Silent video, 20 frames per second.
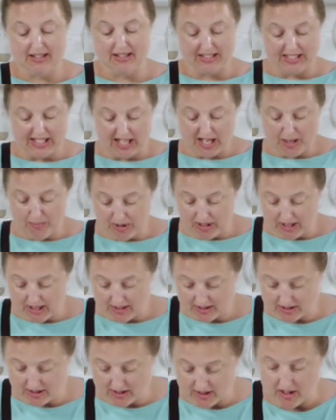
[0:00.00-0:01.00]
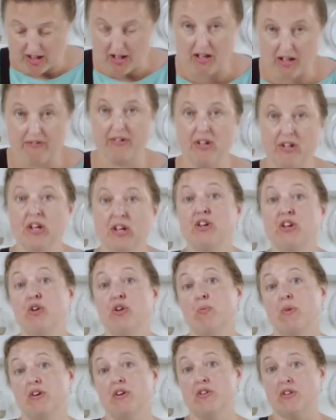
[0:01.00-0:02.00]
The timer has gone off.
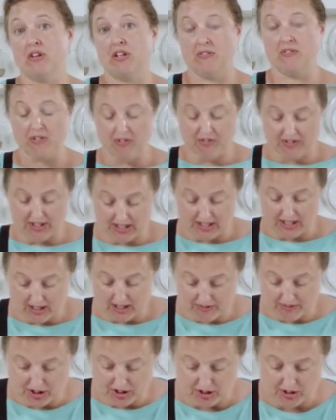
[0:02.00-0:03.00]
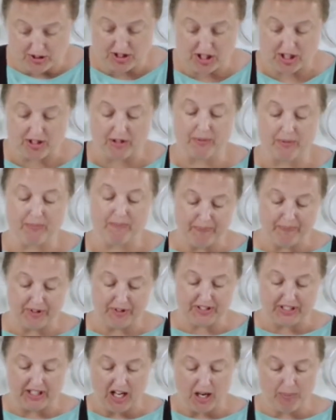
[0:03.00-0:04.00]
You wonder if you've done enough to your dough.
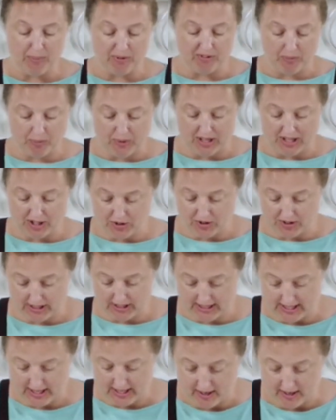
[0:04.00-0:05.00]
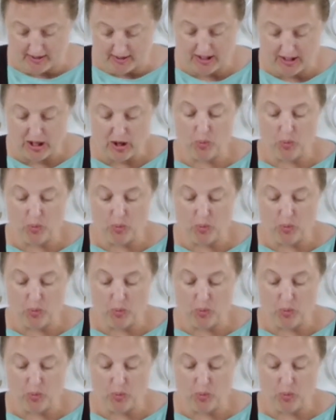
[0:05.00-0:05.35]
There's a couple of ways you can tell.